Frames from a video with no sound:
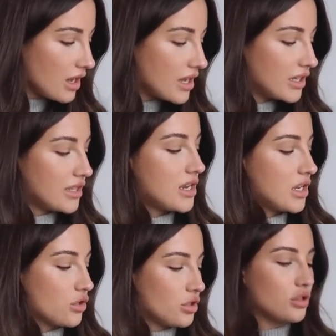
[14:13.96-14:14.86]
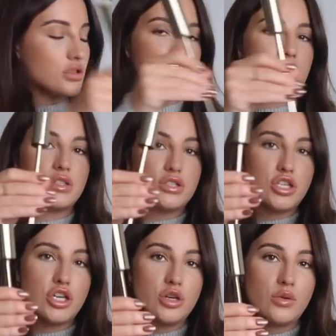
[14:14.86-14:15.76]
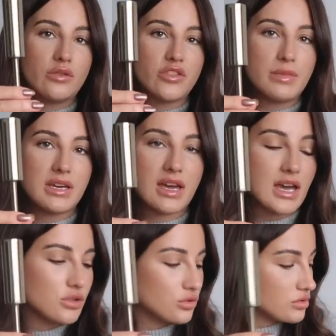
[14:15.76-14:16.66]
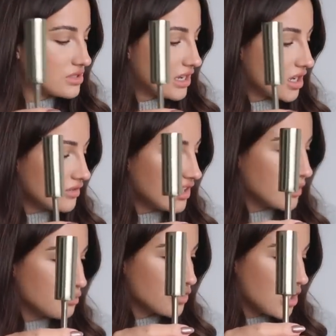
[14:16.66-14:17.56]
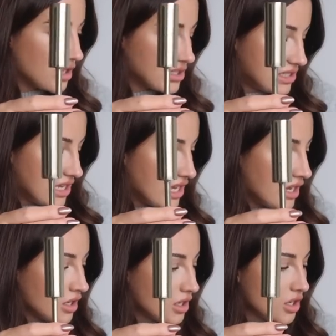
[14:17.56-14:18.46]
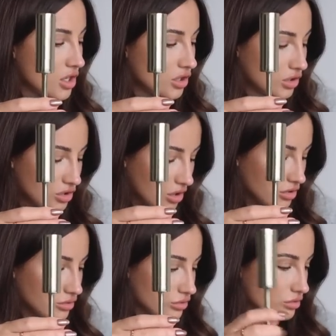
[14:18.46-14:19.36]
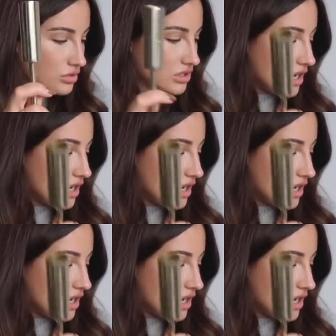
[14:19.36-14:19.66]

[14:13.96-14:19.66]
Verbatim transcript: and then I got two of the bigger candles. They're kind of like a brassy gold.